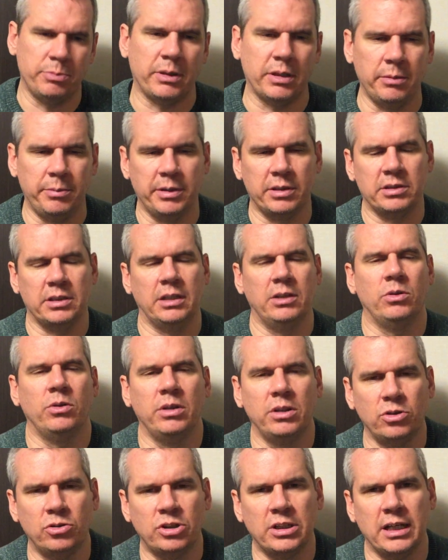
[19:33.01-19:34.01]
buddy, because I know
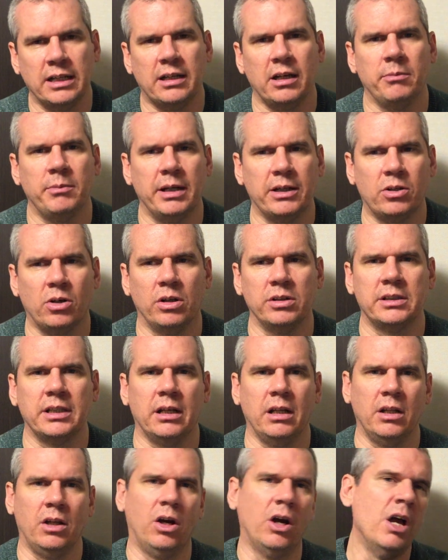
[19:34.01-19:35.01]
that you check out my
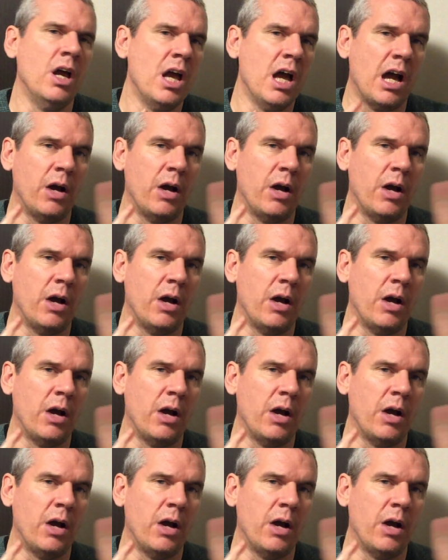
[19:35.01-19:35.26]
content a lot,